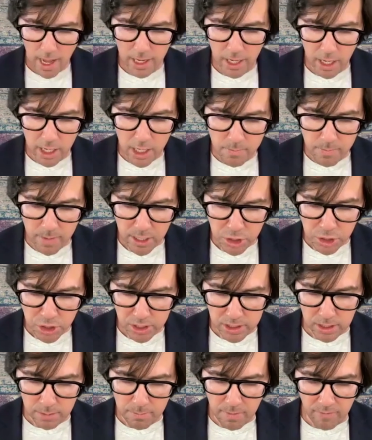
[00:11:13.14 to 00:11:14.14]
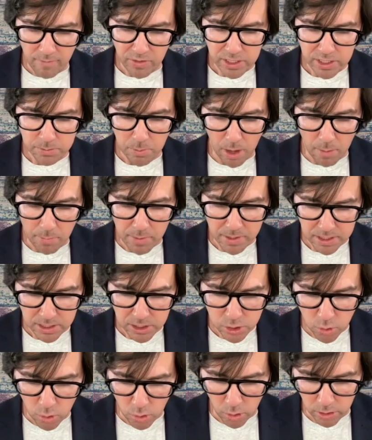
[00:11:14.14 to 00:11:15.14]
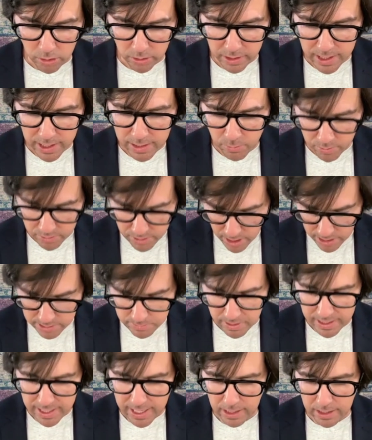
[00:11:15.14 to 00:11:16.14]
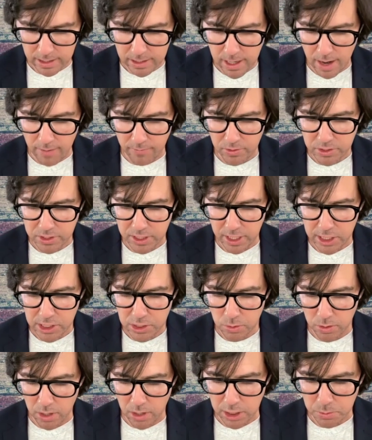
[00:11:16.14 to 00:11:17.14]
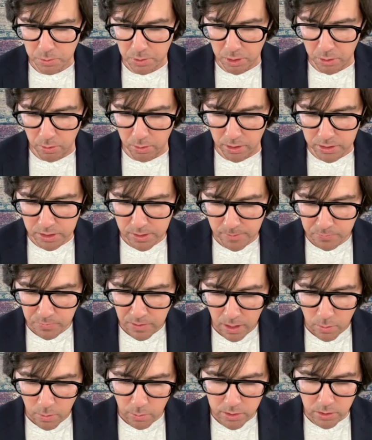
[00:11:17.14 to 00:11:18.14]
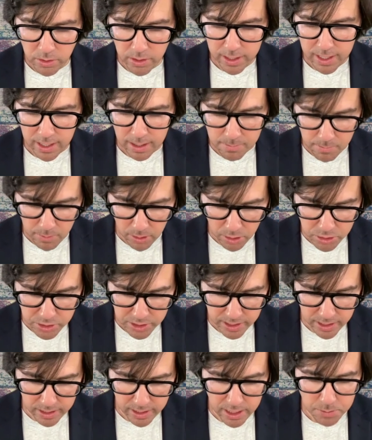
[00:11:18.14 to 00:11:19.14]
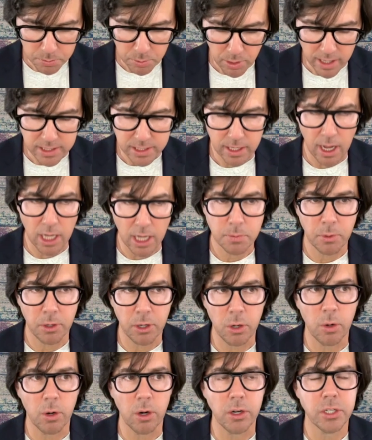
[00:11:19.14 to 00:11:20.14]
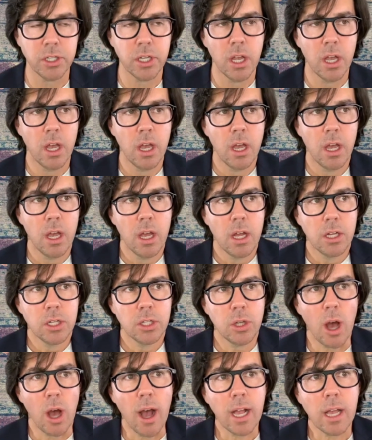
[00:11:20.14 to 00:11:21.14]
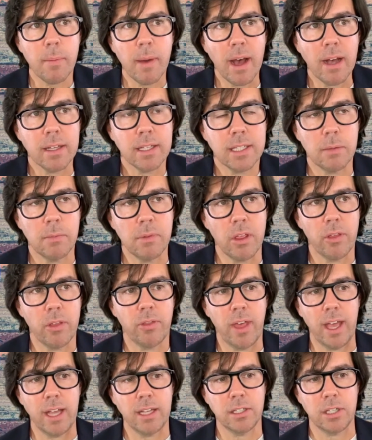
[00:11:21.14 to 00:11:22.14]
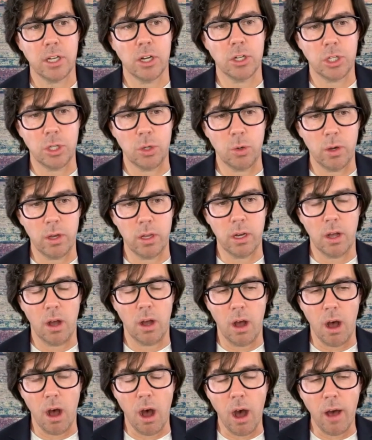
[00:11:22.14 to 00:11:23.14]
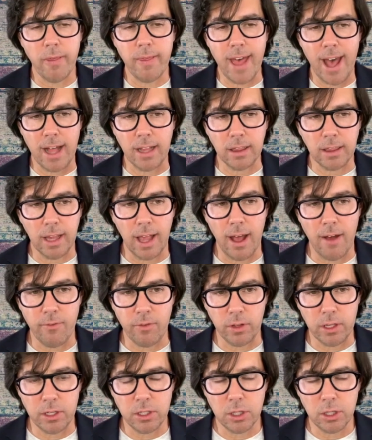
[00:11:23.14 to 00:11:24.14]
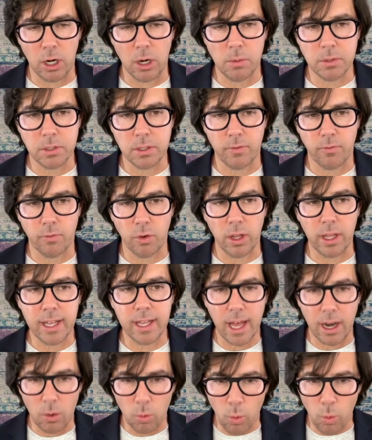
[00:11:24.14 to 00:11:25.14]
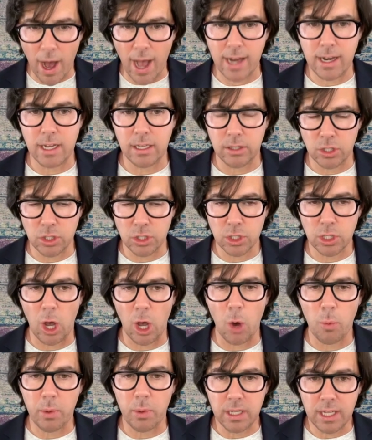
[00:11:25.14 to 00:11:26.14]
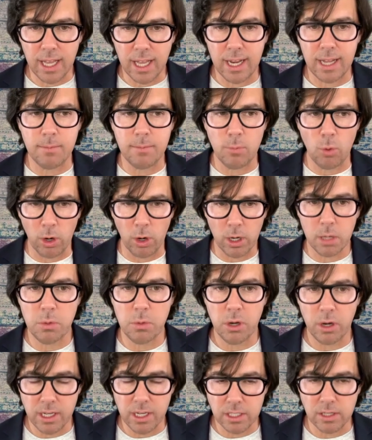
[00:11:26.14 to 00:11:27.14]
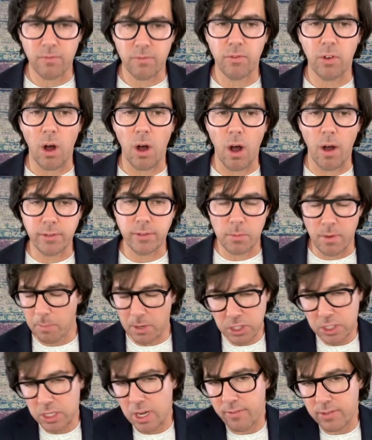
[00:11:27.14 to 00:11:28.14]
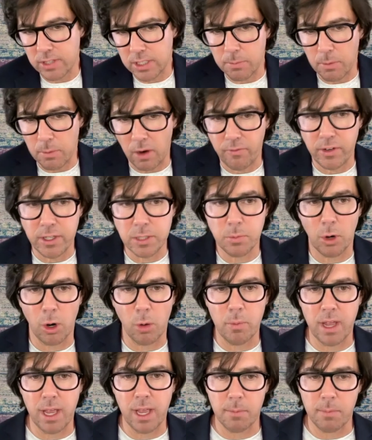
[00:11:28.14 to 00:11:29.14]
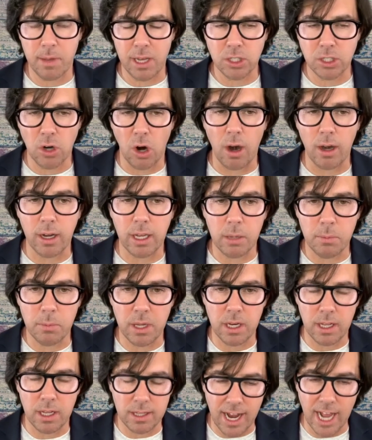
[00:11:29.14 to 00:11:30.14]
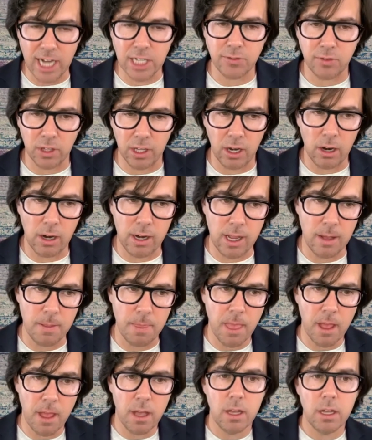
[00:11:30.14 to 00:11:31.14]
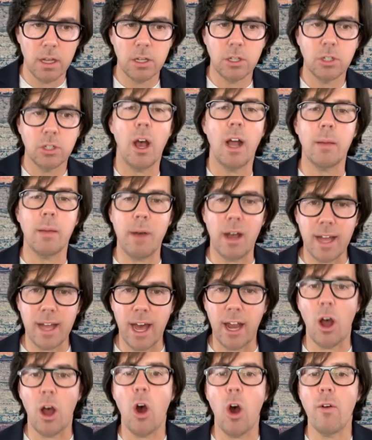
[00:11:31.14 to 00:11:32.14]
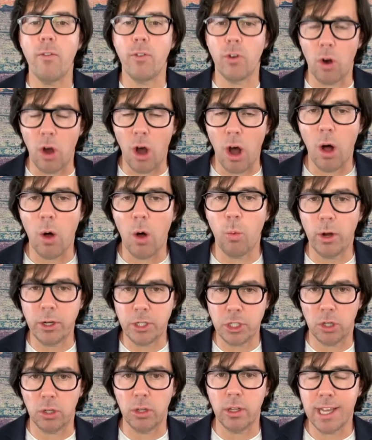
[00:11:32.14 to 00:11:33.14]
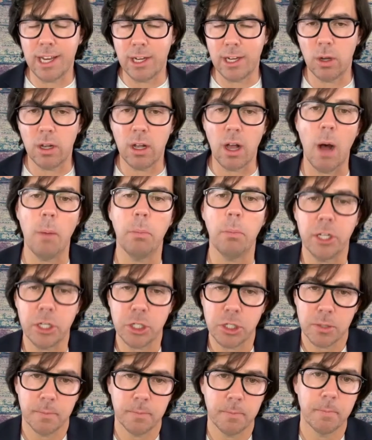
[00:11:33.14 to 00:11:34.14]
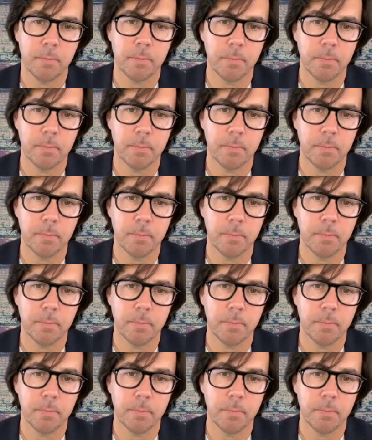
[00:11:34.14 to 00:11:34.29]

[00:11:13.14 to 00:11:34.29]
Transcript: I know you mentioned the Memphis Small Business Quarterly. We talked about candid conversations with entrepreneurs. When you look at emerging and enterprising entrepreneurs, talk about some of the things that you're doing on that level in terms of really kind of widening the scope and getting more communities involved. You mentioned obviously Murfreesboro being a big target, but in the Nashville area, talk about kind of overall what you're looking to accomplish.